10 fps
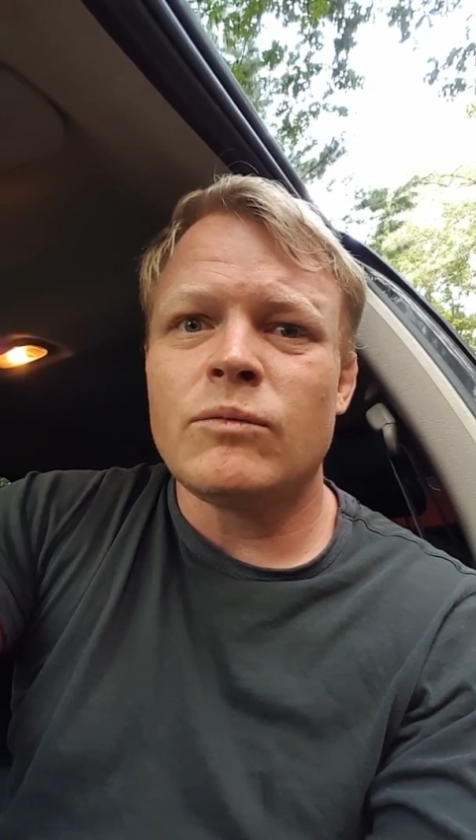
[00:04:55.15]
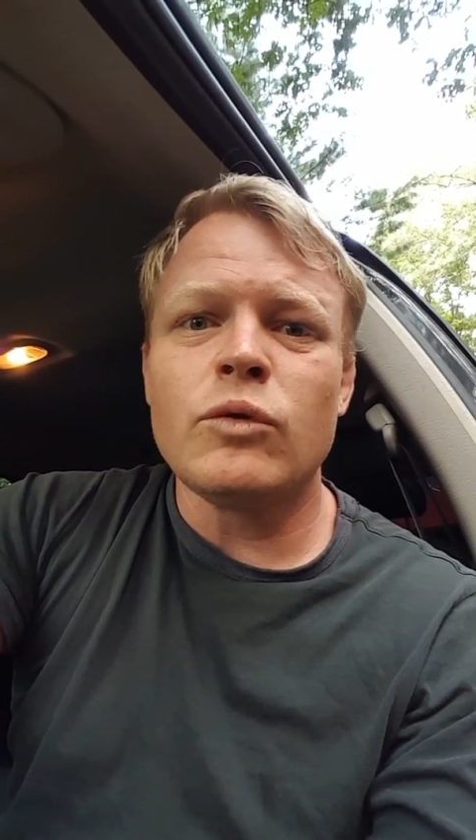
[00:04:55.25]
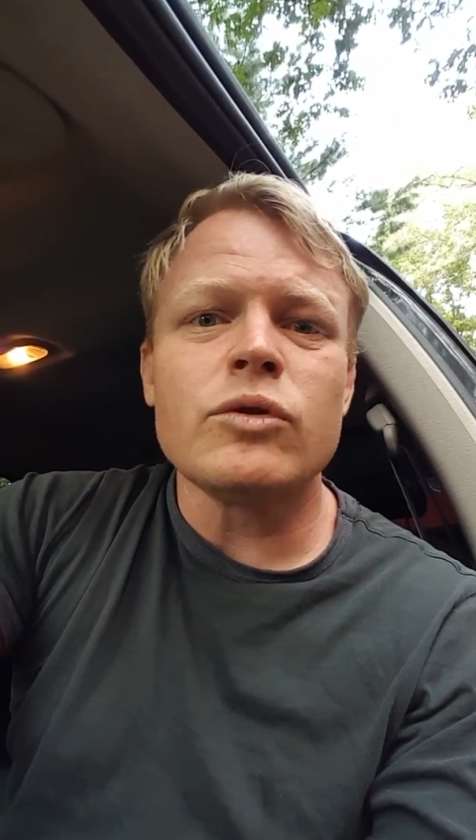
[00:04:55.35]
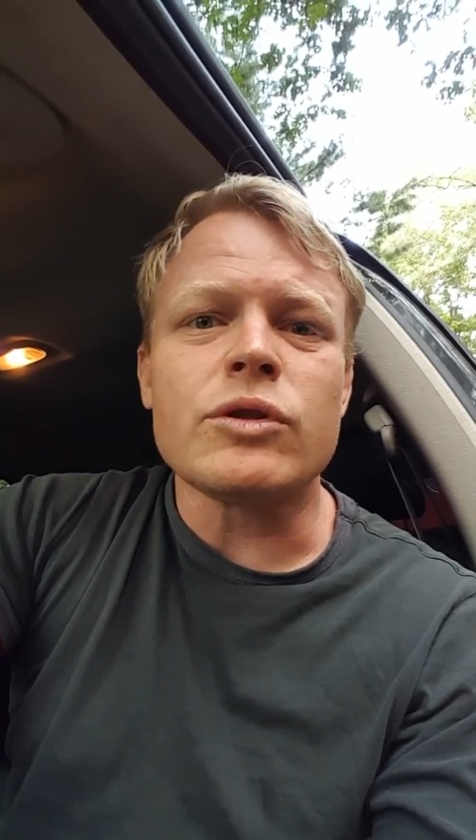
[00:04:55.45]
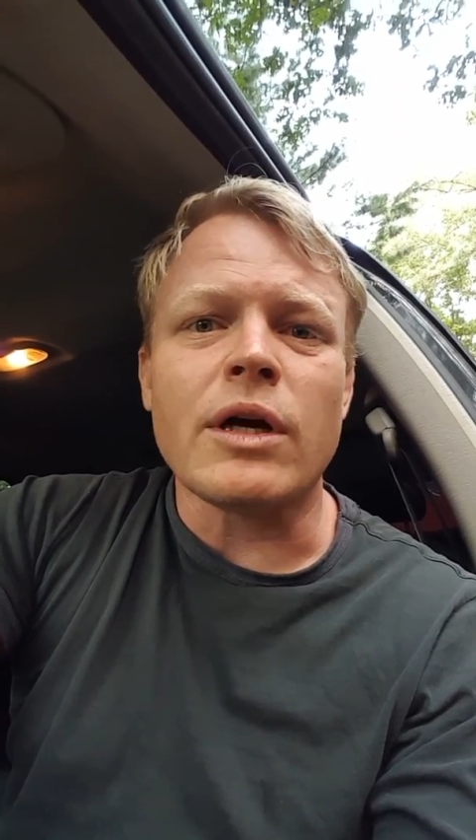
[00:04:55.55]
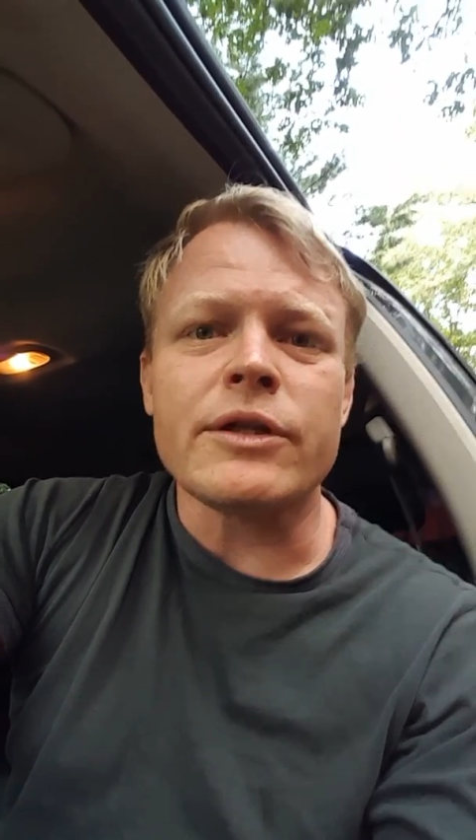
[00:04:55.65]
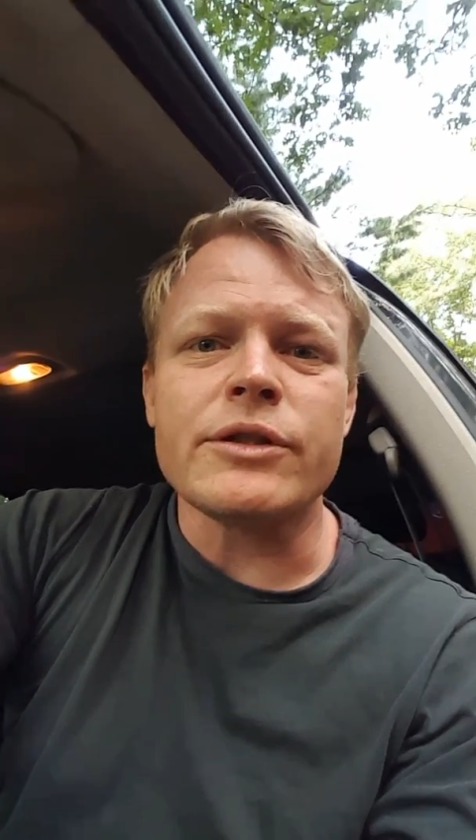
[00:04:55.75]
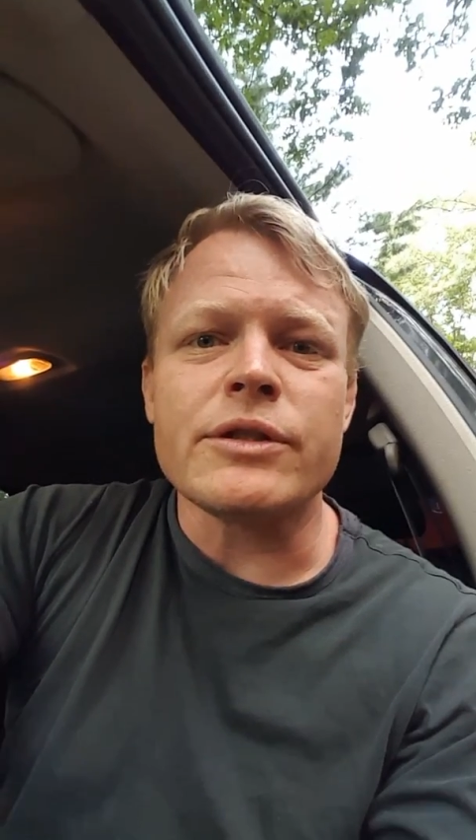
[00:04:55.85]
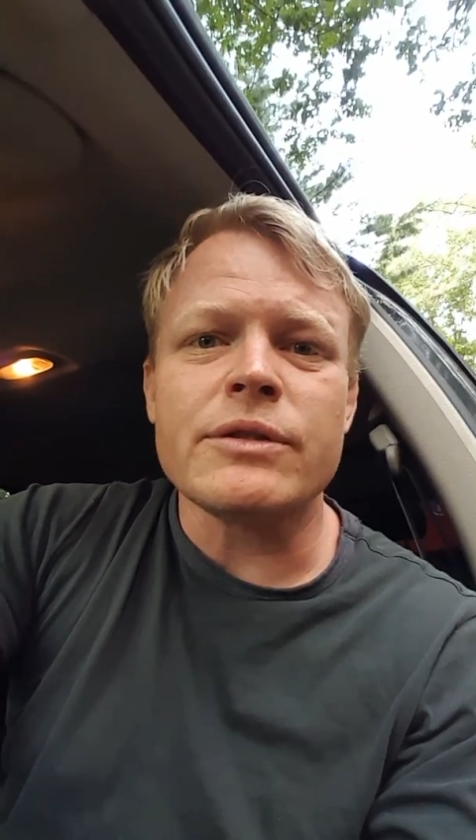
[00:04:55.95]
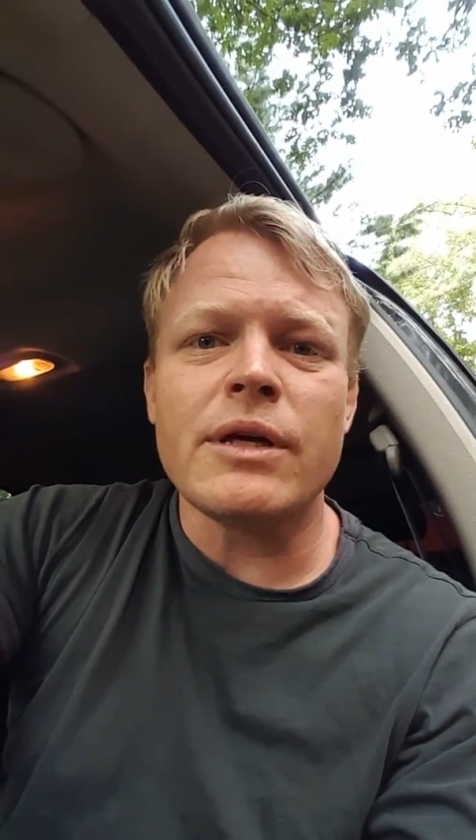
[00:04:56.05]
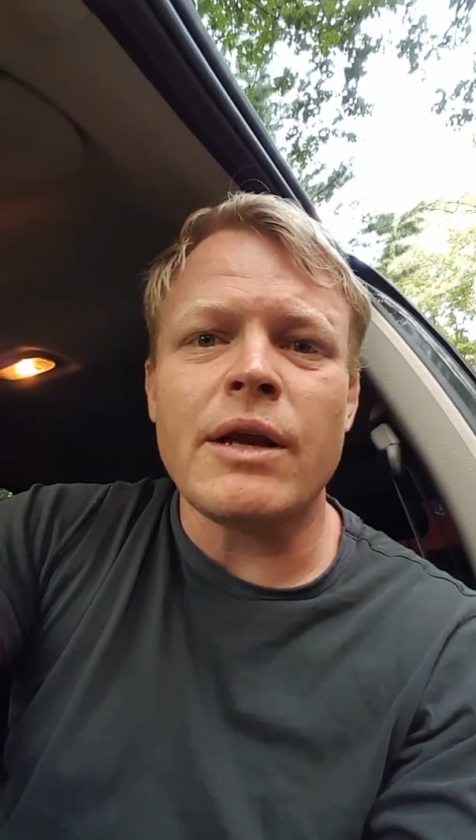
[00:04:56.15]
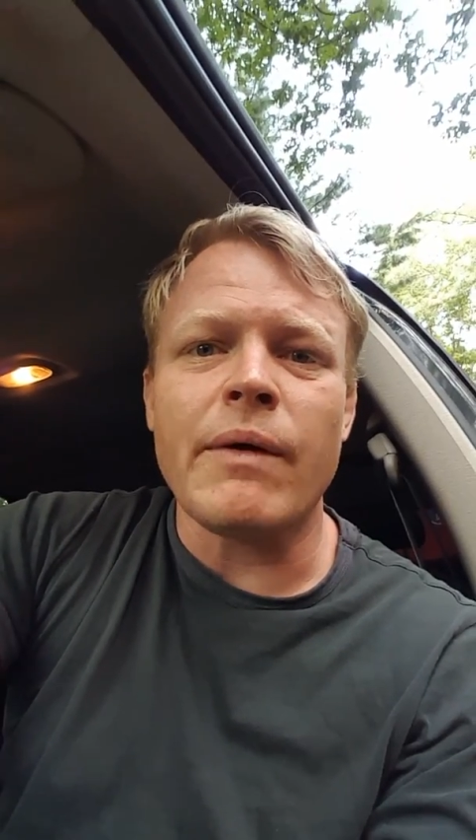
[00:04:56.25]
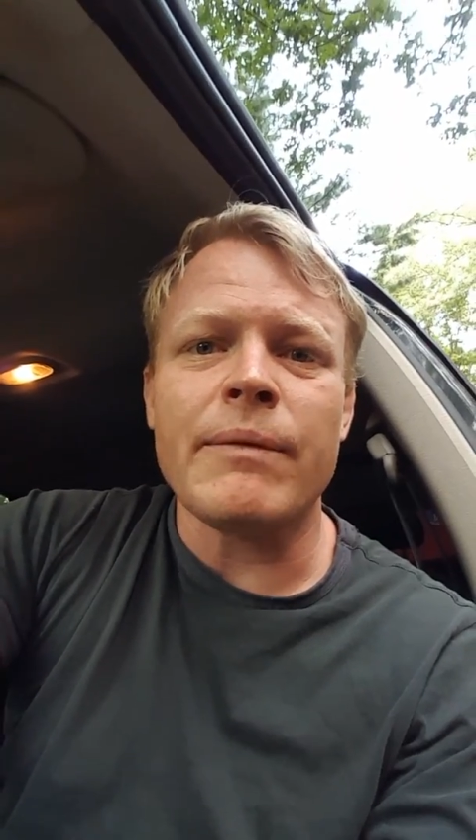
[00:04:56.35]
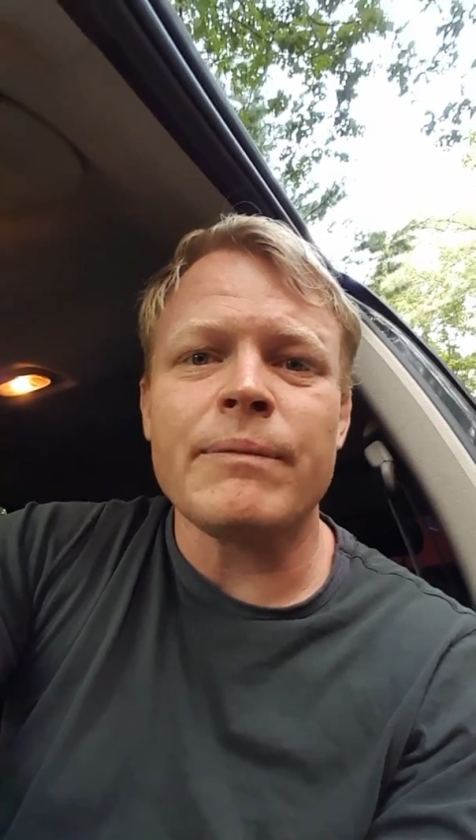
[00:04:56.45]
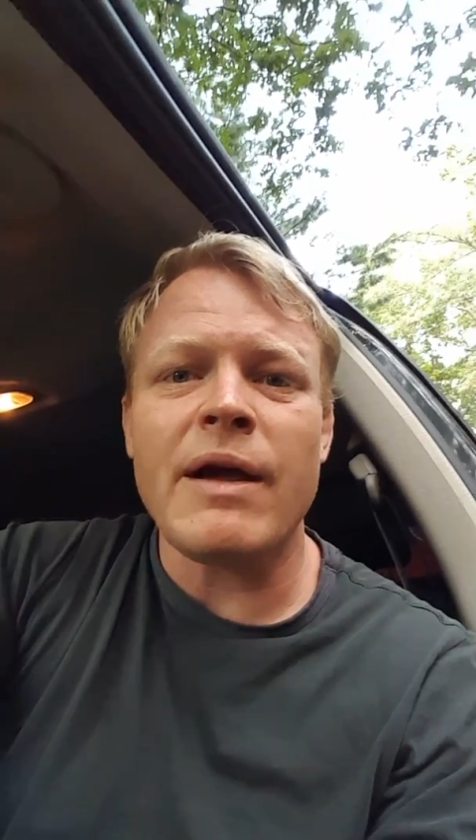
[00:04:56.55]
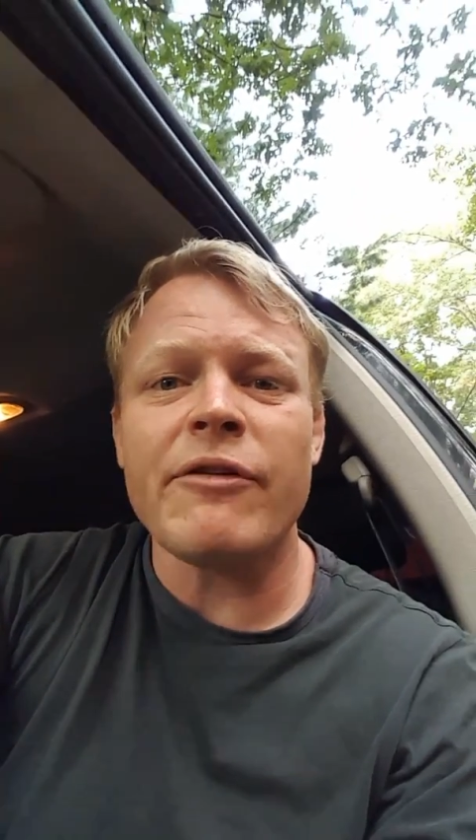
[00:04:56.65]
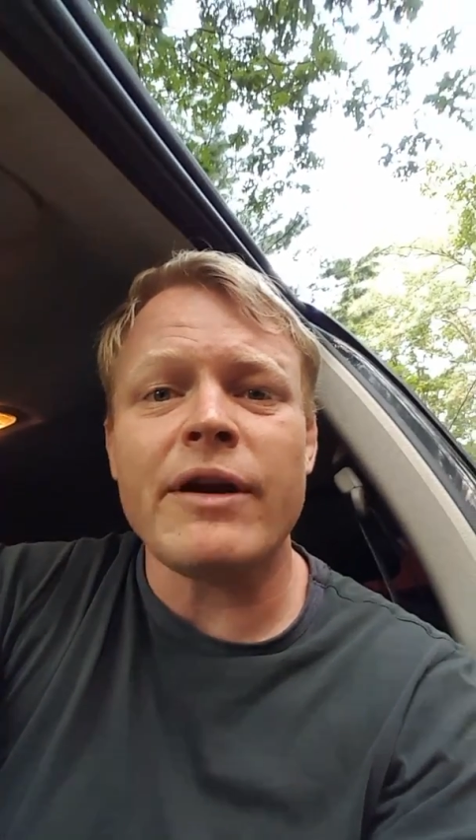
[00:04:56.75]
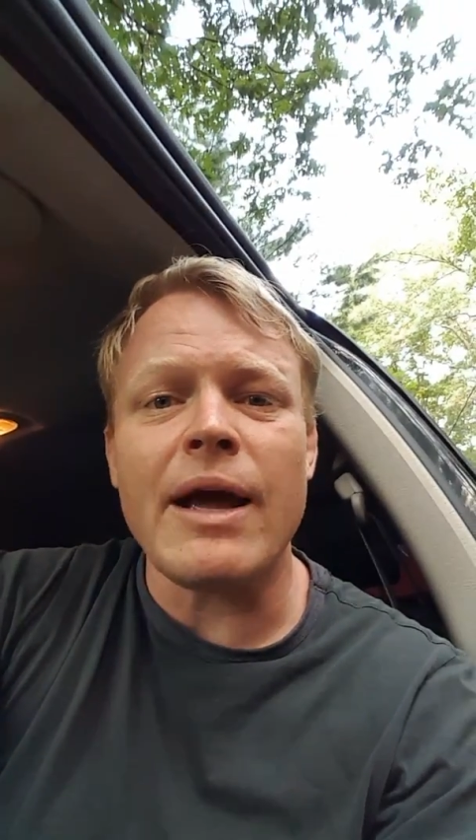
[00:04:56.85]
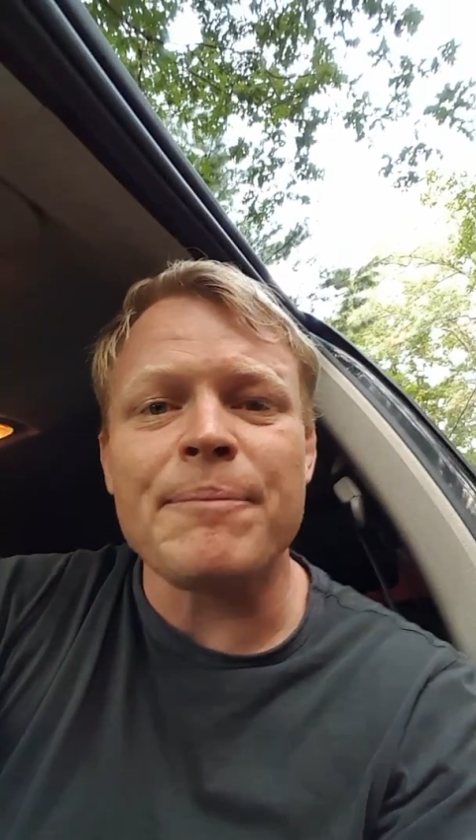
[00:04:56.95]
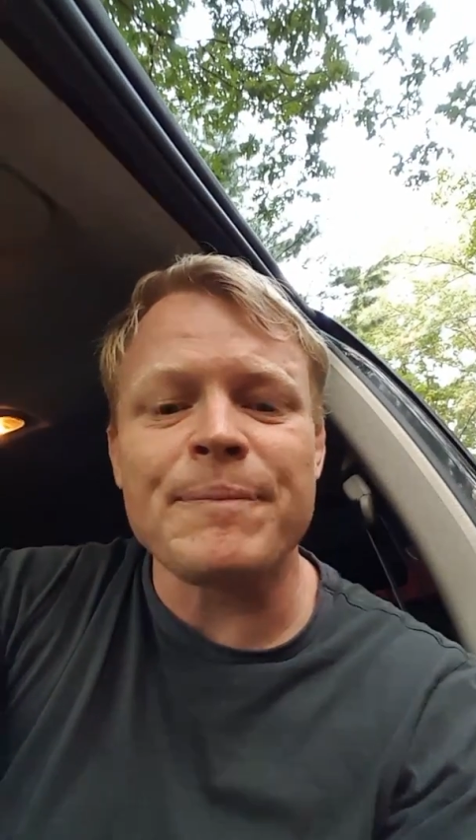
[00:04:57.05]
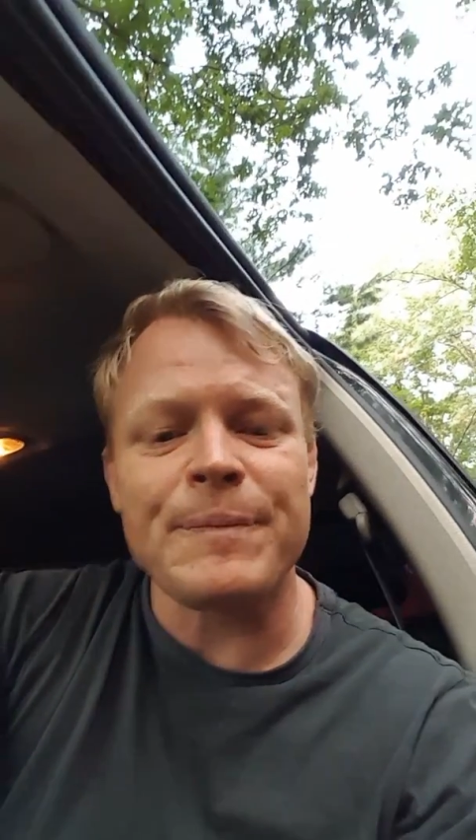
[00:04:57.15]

rule structures. Anyway, have a good day.